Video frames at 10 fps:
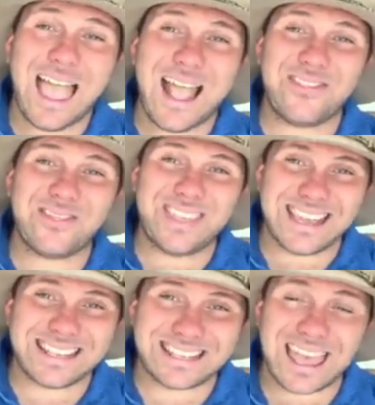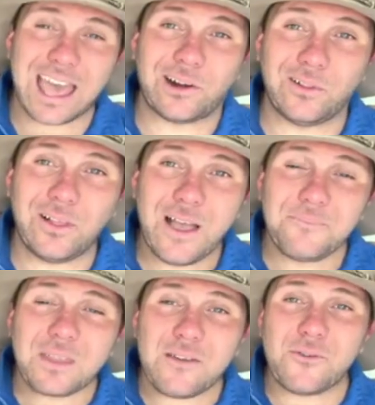And these cattle
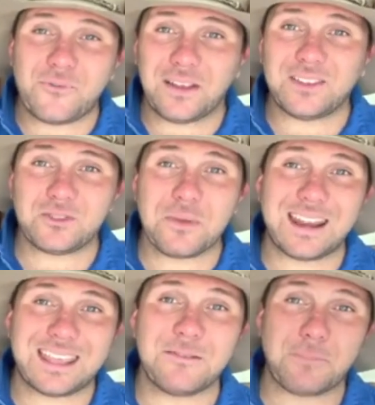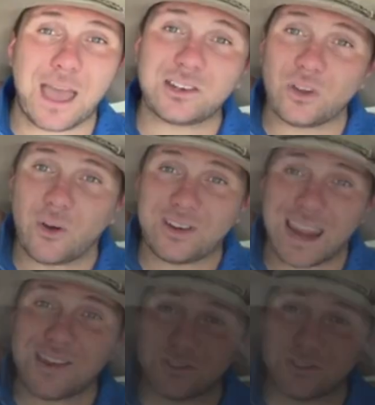have a fairly dramatic impact on native